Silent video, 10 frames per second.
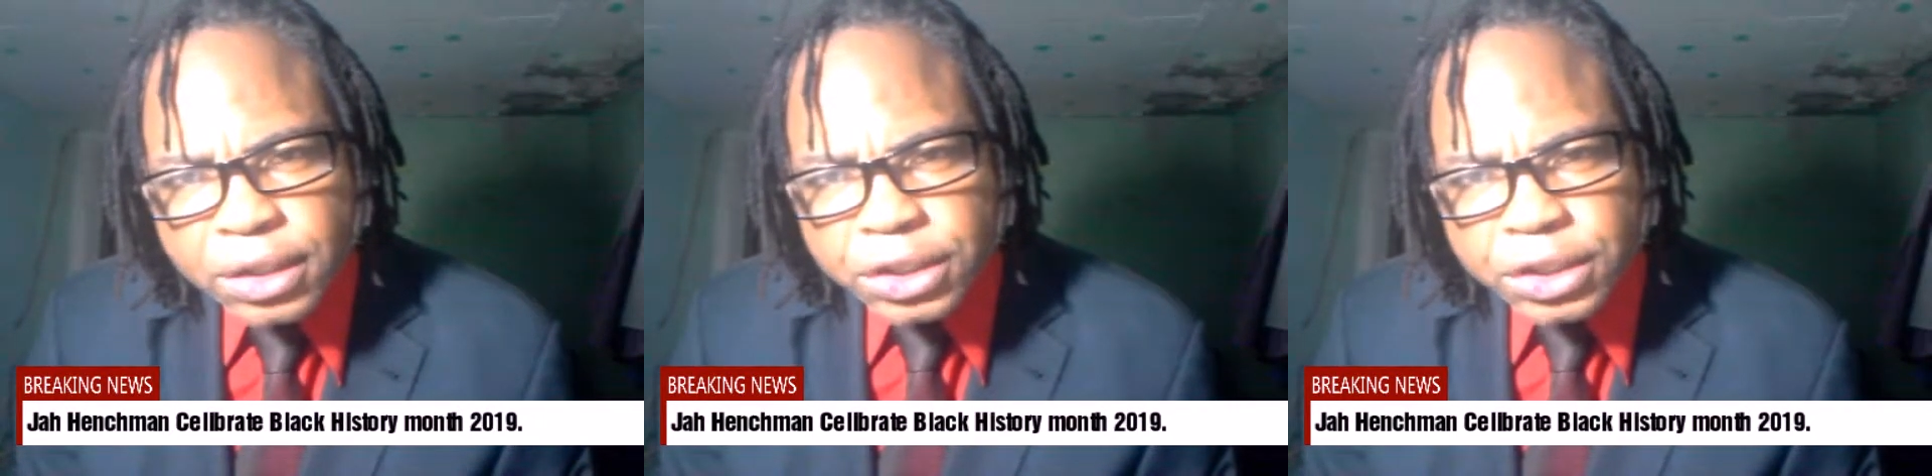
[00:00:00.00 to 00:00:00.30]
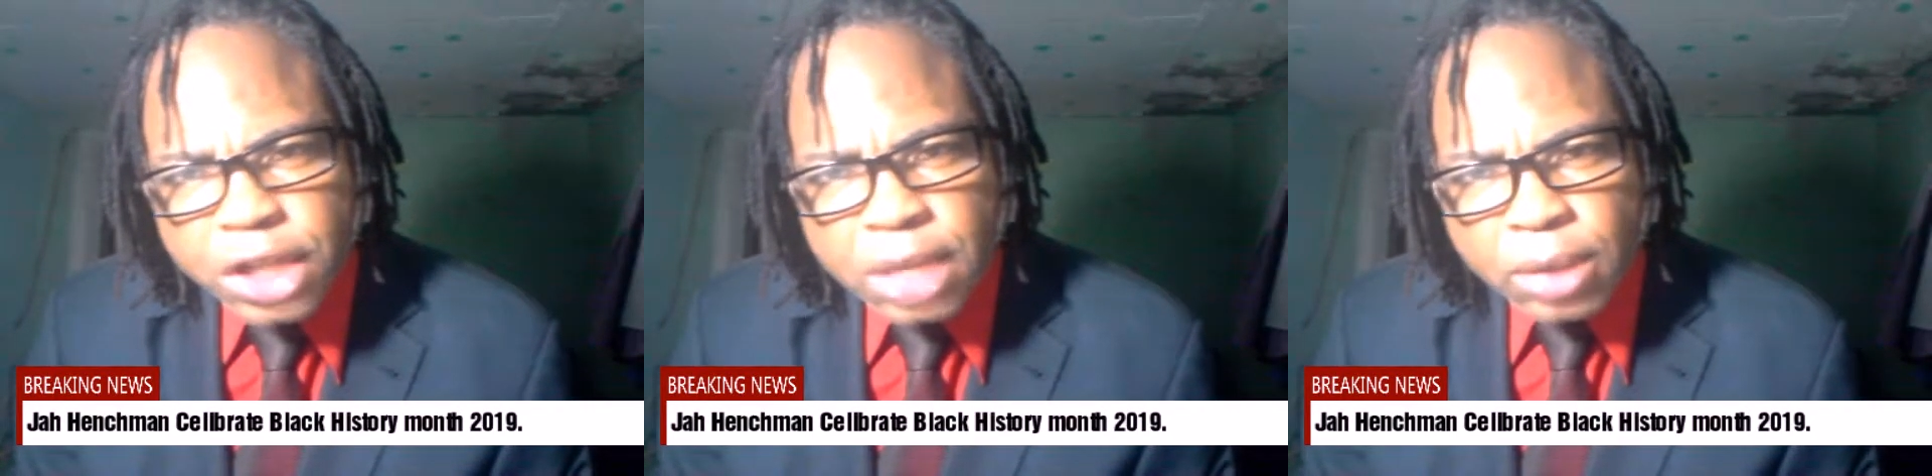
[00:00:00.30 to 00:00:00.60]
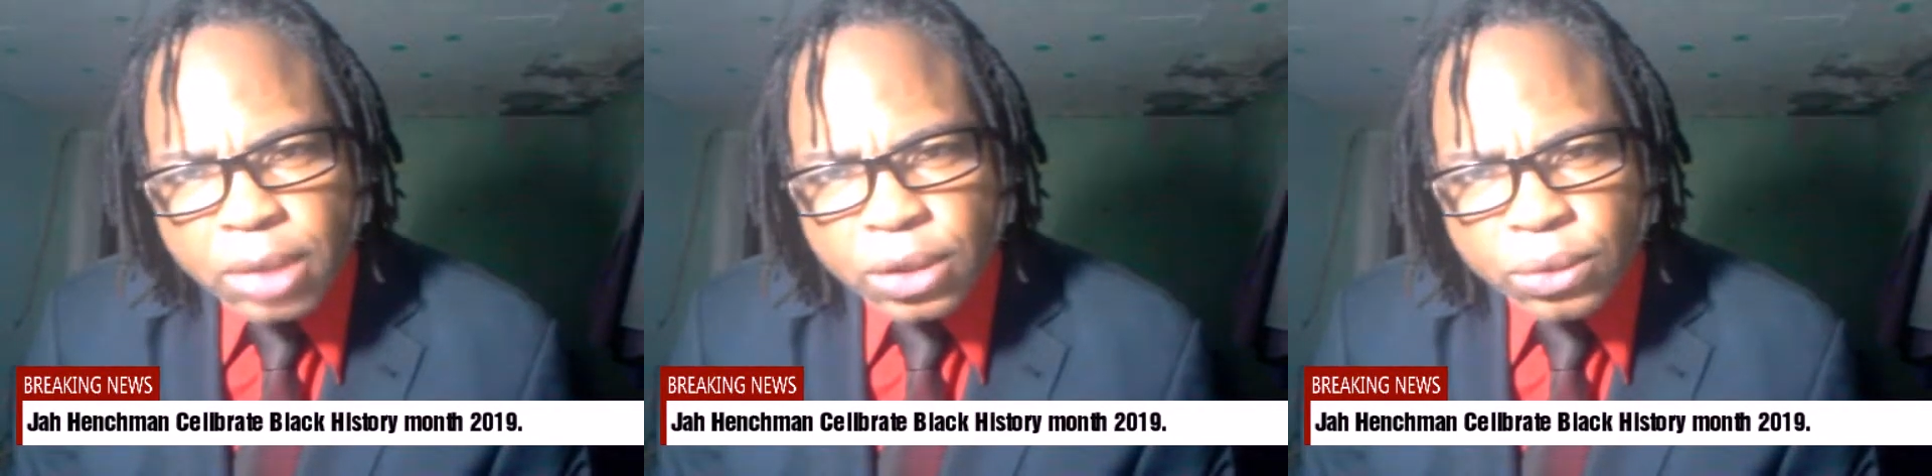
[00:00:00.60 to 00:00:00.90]

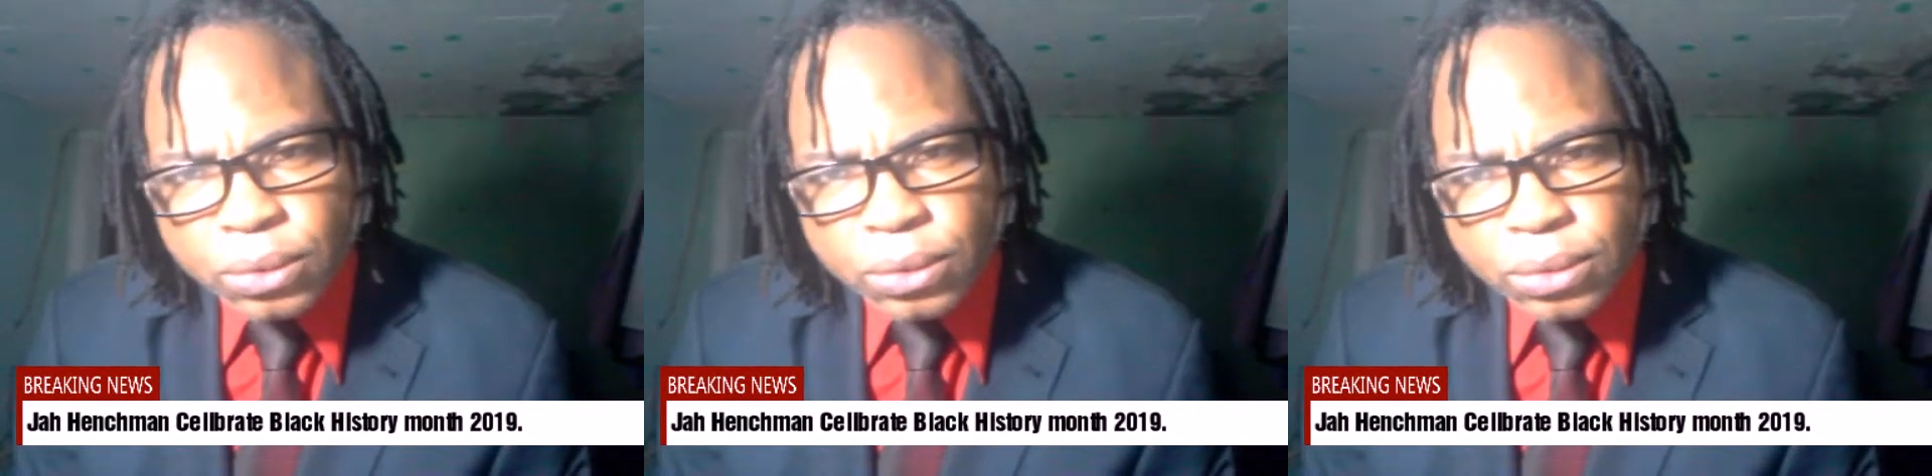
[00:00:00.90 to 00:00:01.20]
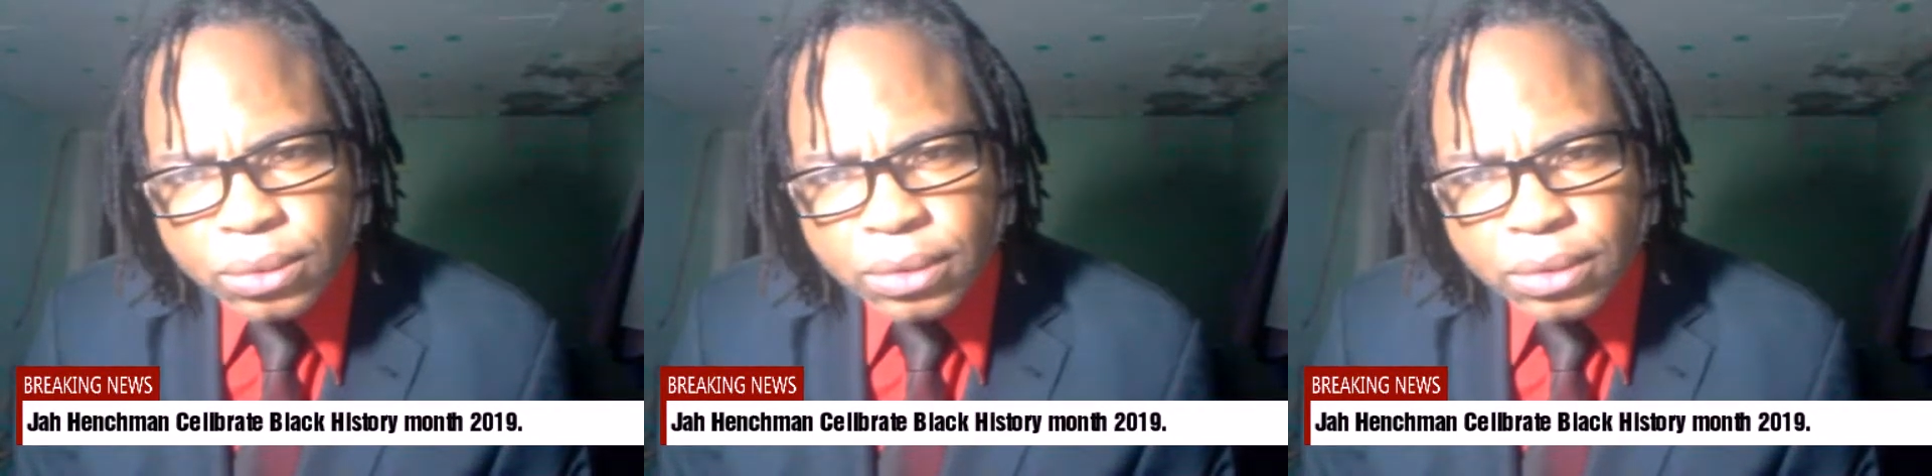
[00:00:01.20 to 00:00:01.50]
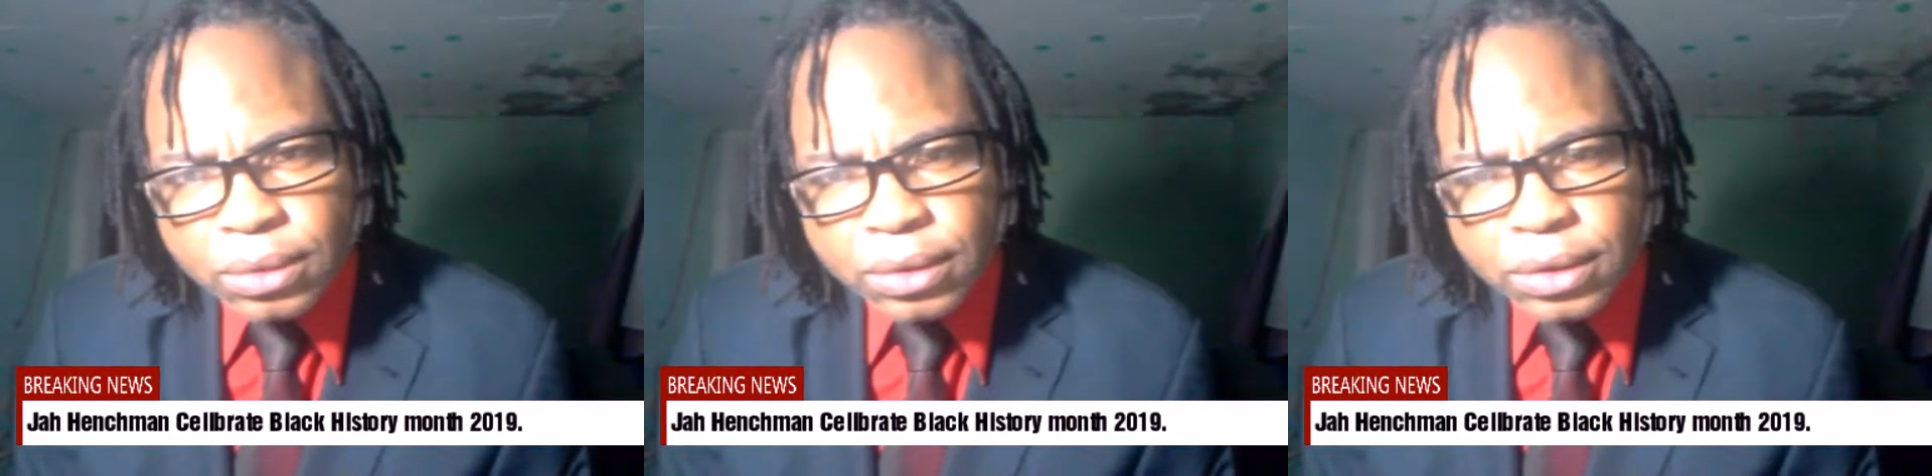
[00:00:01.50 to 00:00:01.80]
Shame on you.
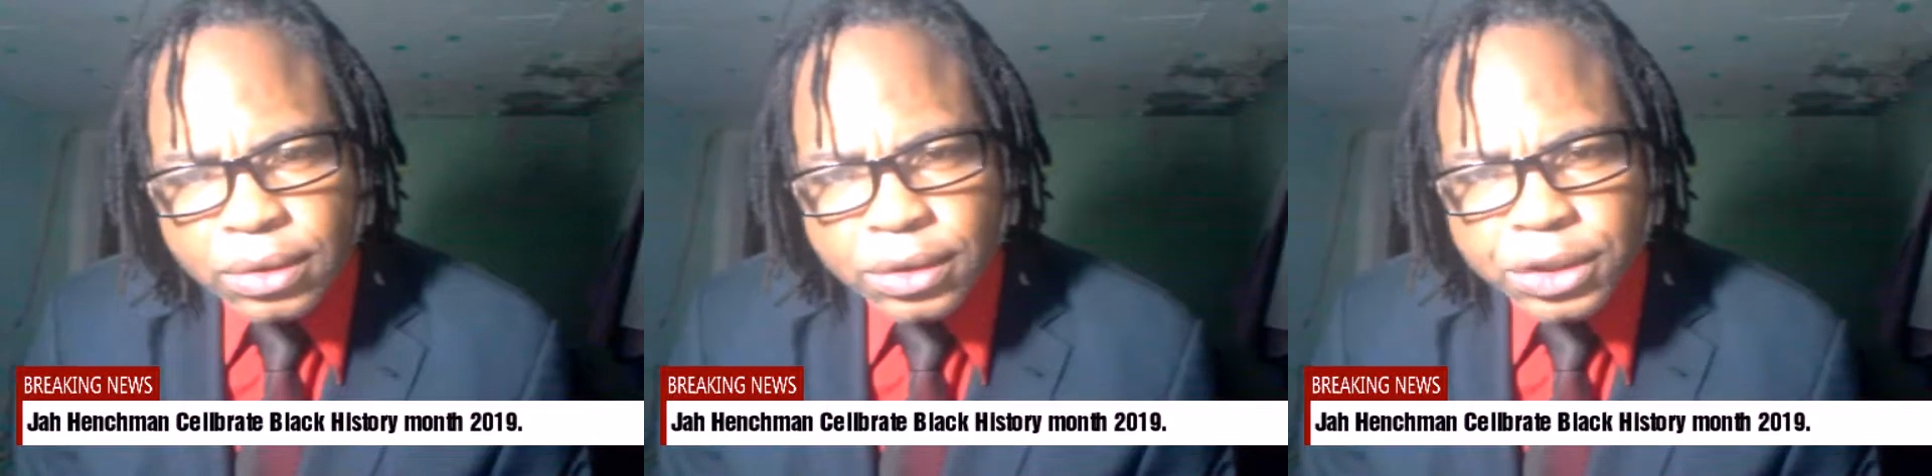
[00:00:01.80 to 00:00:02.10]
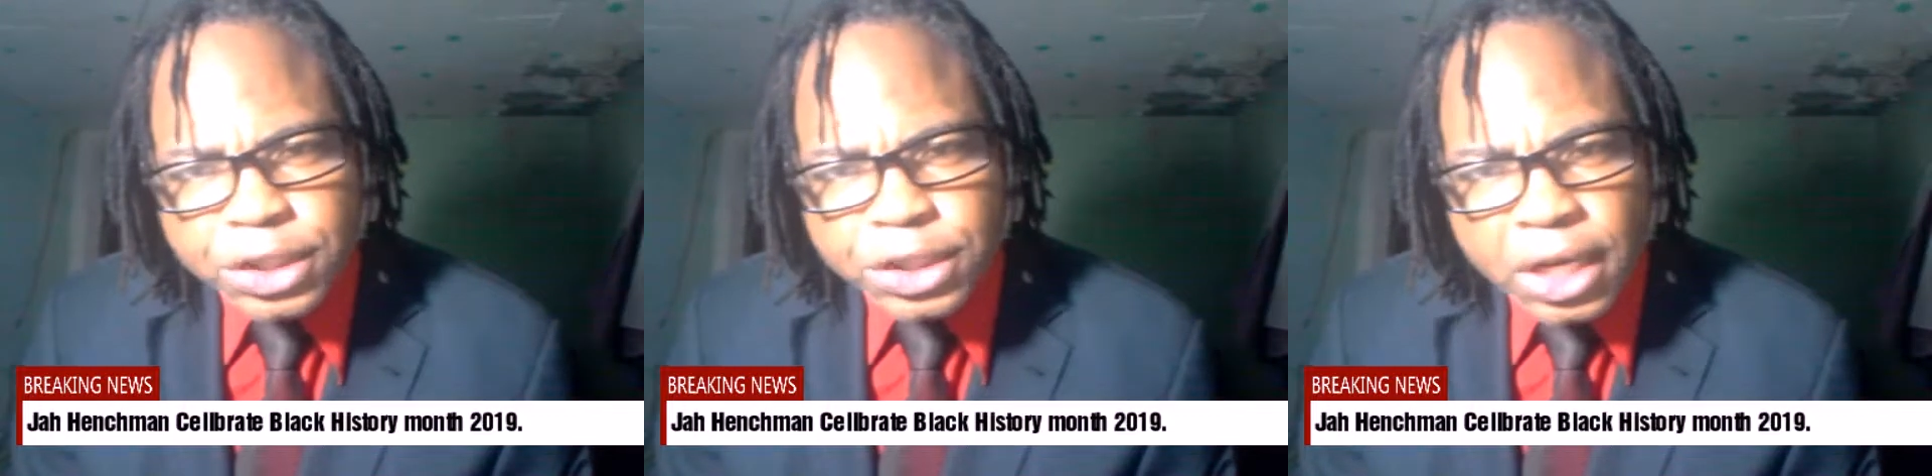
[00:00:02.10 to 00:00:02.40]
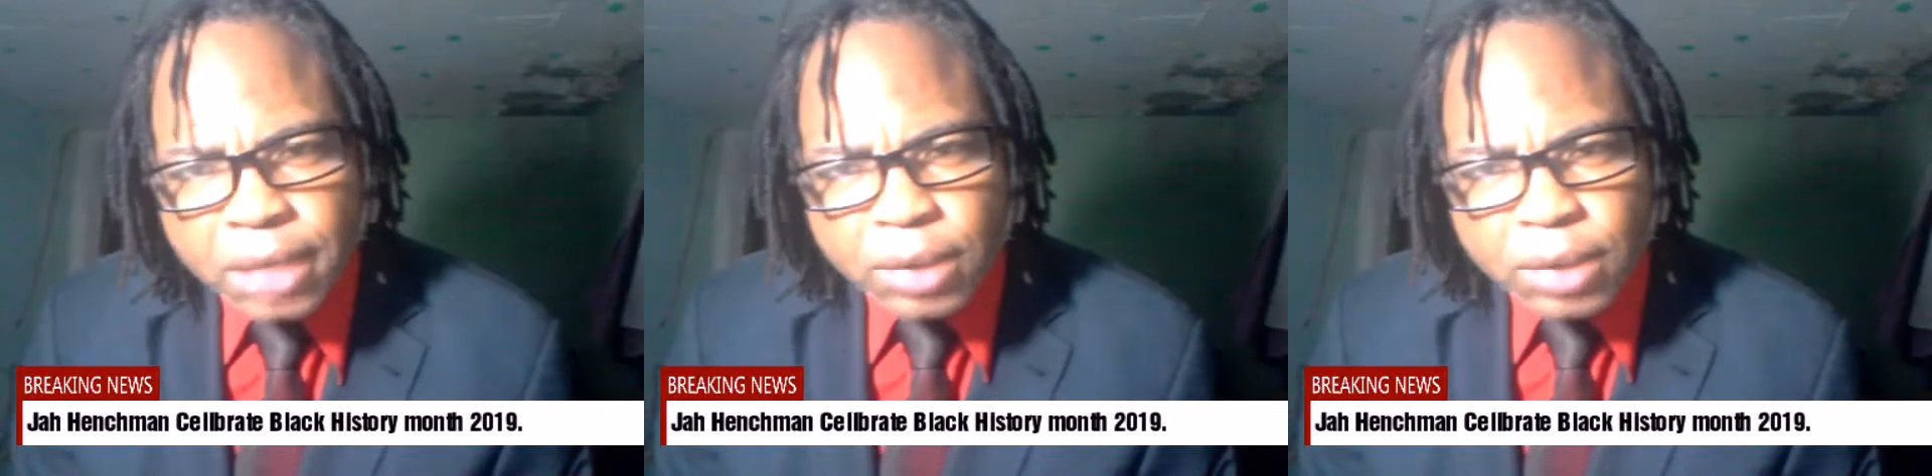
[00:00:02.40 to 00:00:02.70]

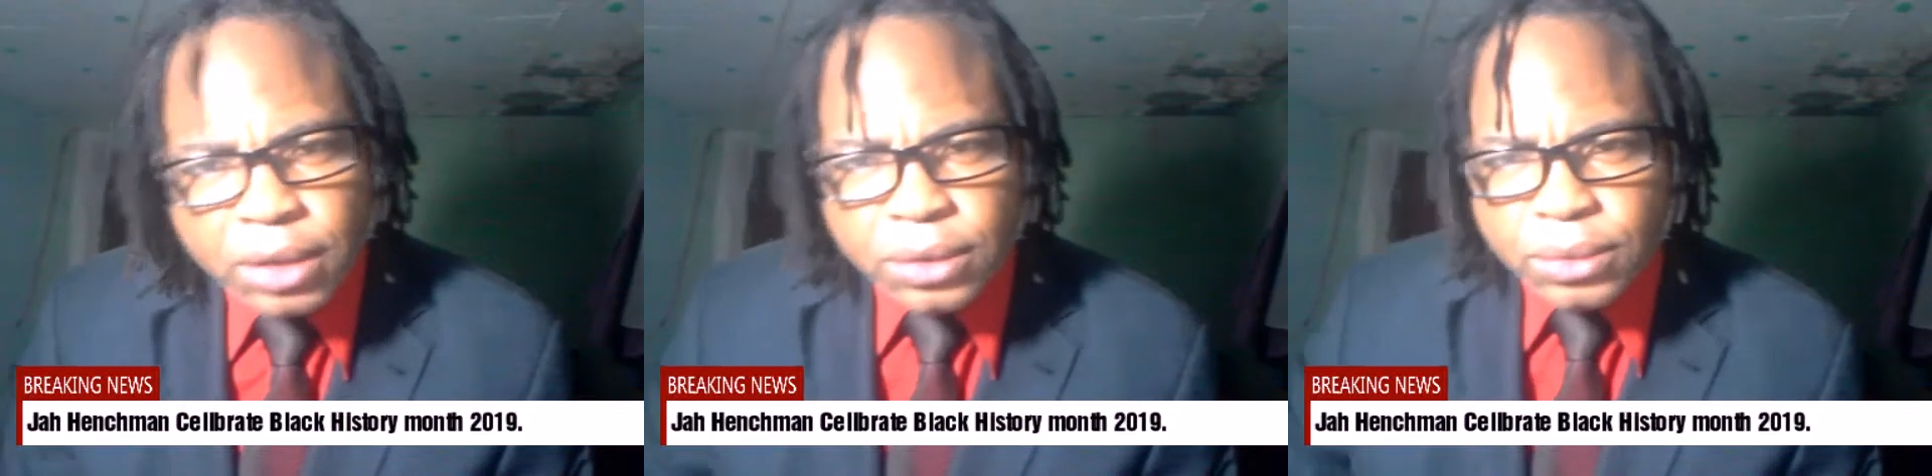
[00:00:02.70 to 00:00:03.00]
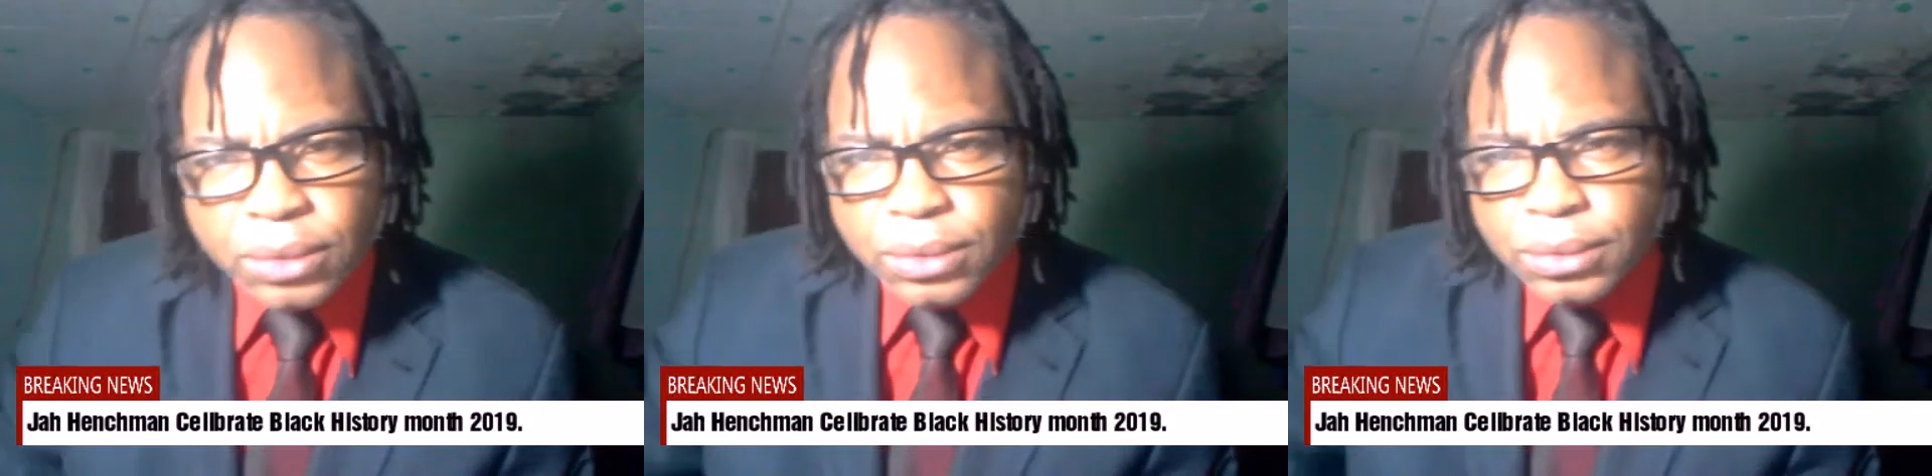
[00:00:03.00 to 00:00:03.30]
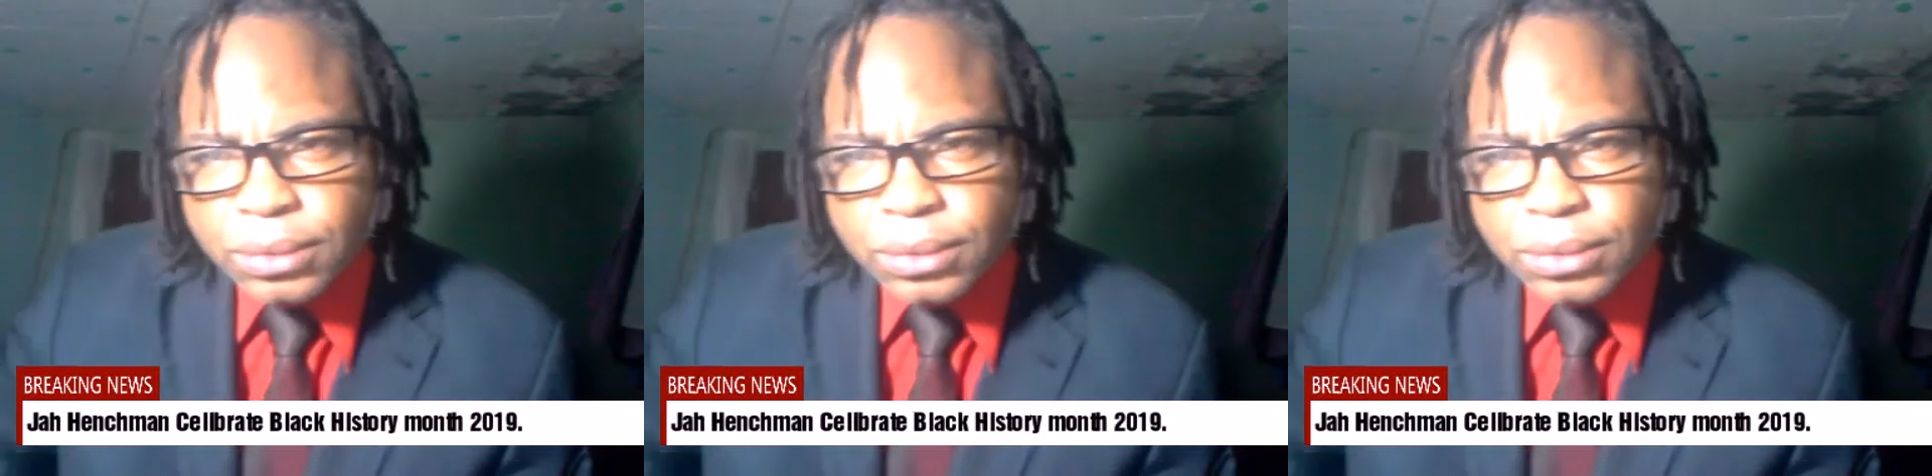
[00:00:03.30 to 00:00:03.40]
Shame on you.